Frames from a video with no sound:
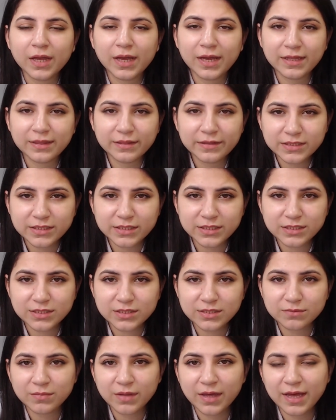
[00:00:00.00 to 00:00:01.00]
in the
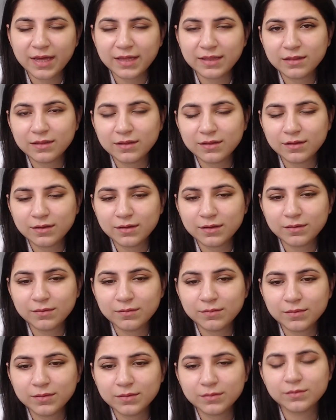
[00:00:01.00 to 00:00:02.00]
system, and
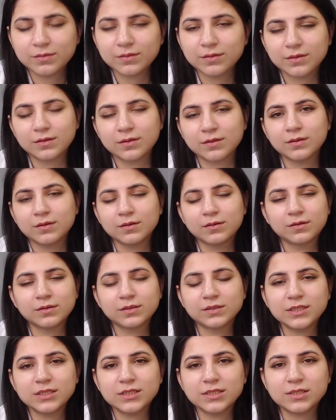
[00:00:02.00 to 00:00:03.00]
the
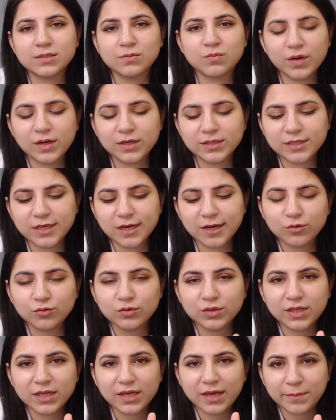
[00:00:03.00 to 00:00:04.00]
system will tell
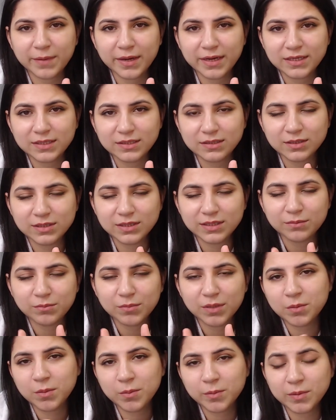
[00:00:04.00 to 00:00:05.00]
you the
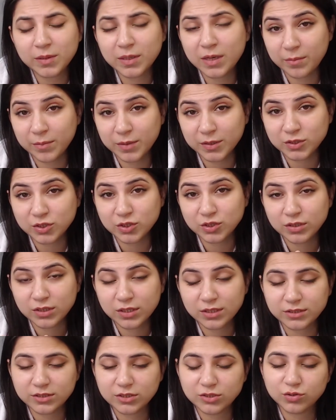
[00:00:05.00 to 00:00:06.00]
minimum inhibition
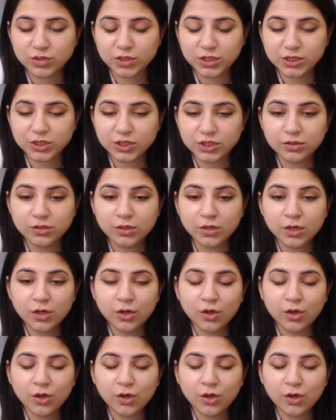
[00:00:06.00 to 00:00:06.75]
concentration